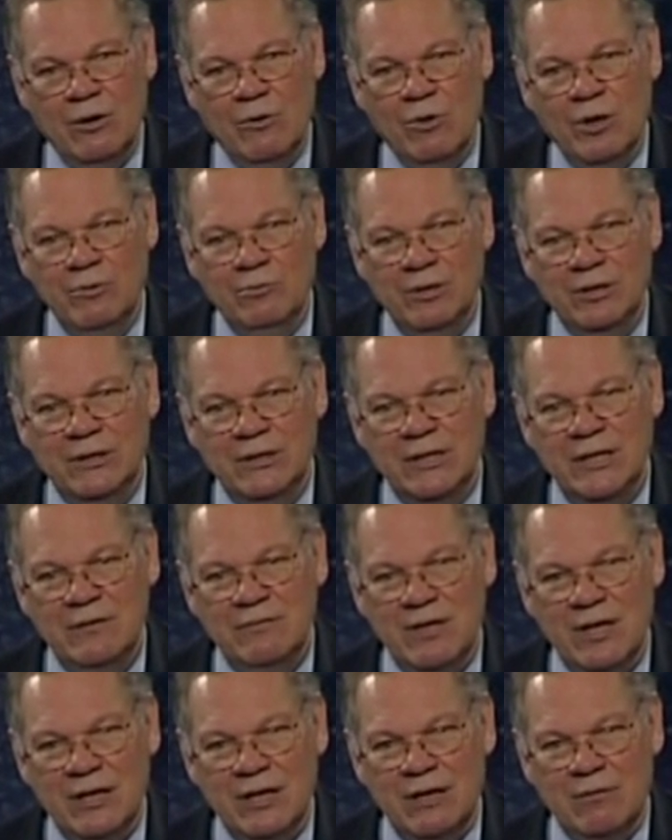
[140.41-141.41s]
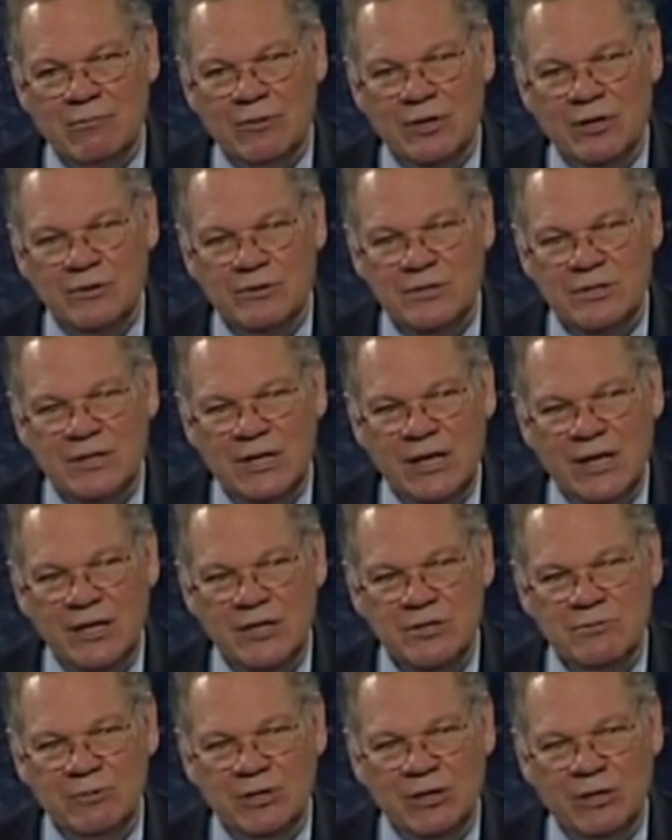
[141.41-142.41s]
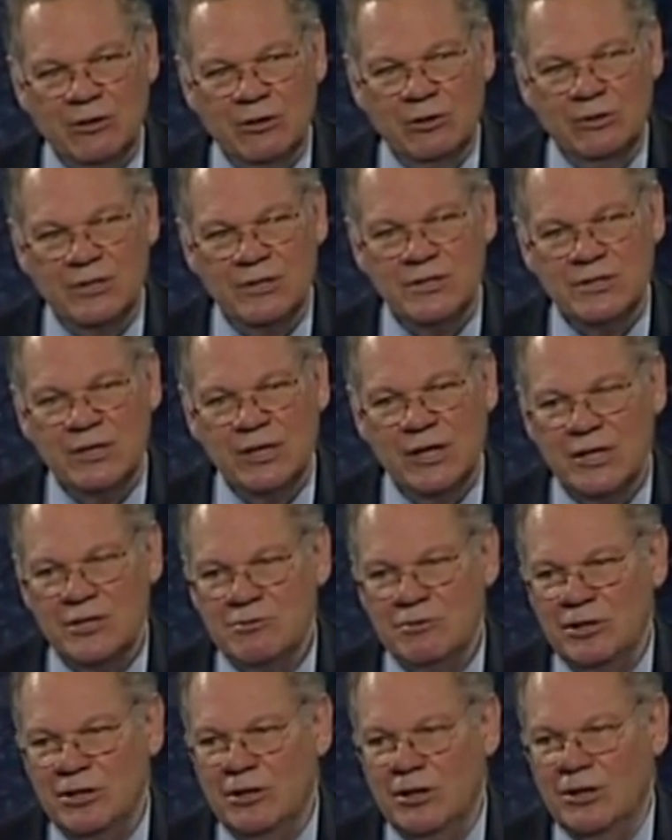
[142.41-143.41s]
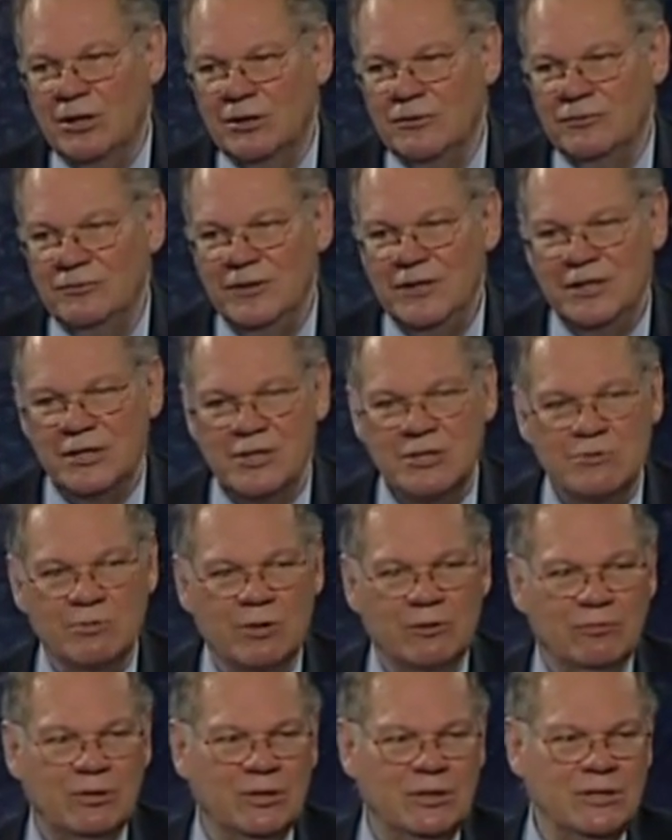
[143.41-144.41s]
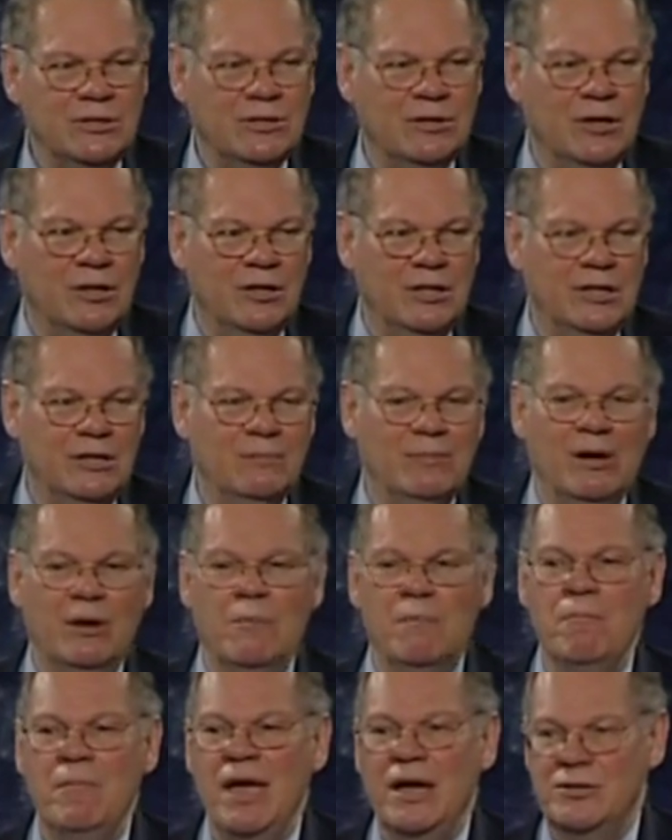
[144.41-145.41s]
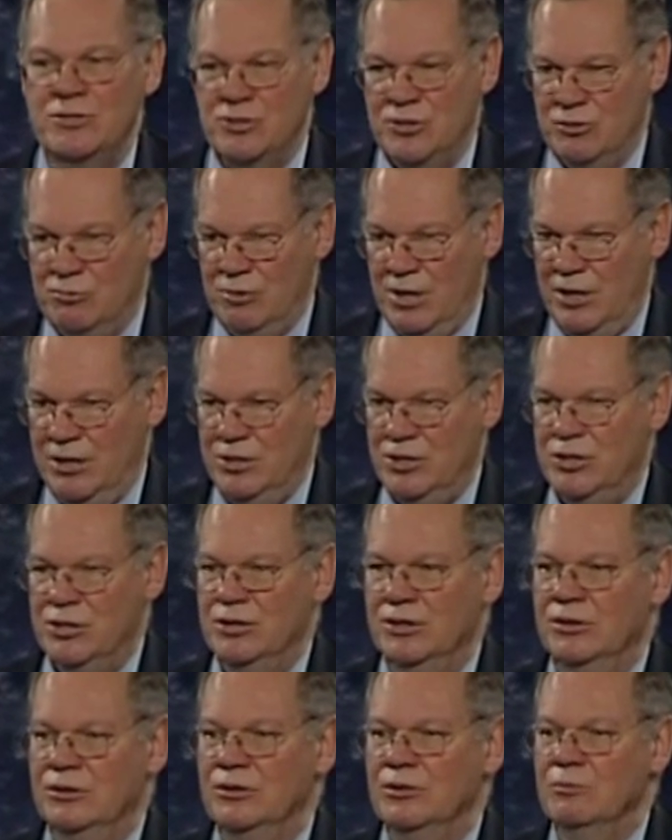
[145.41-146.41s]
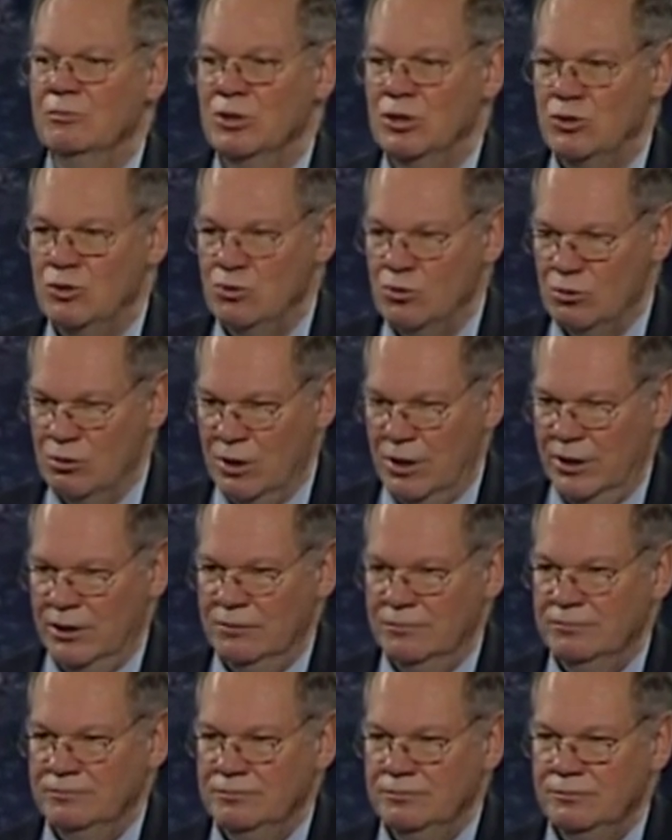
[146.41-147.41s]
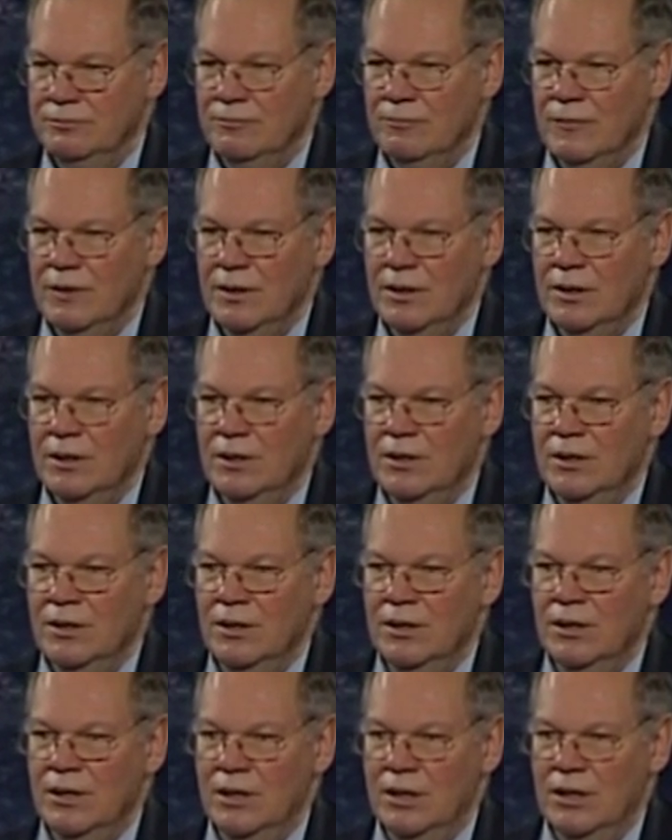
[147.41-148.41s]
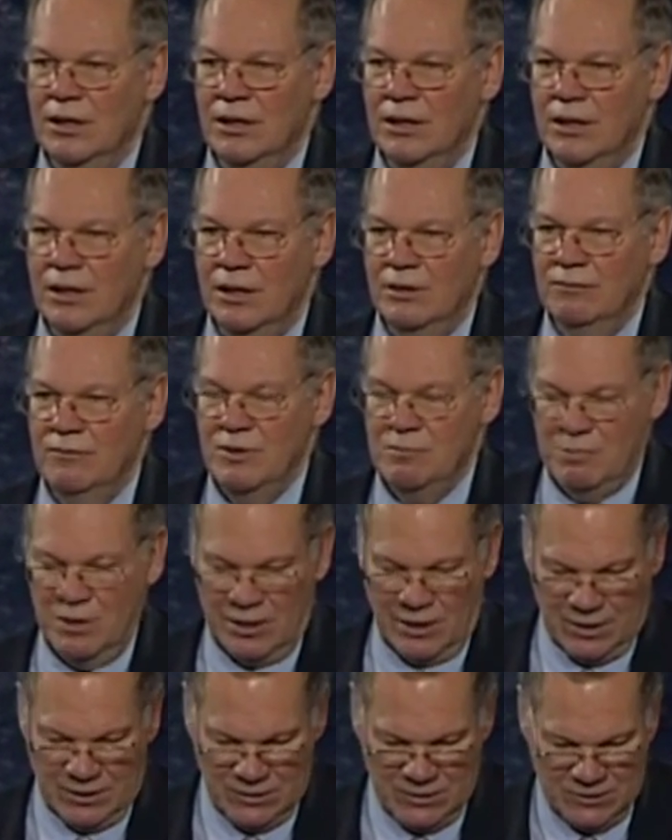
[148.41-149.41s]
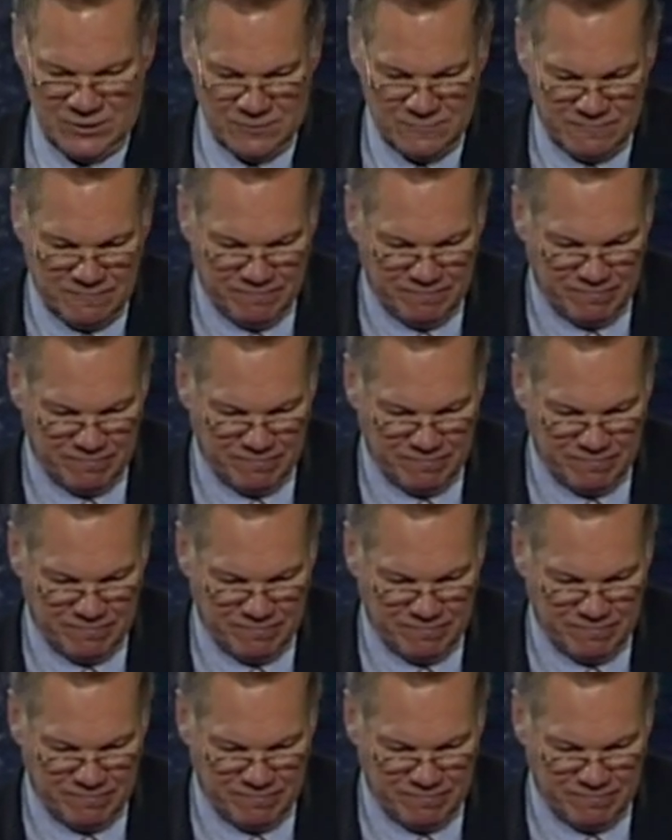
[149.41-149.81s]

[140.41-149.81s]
When we leave that embryo stage and we go to the stage we call the fetus, we're really talking about maturation or maturing of the parts.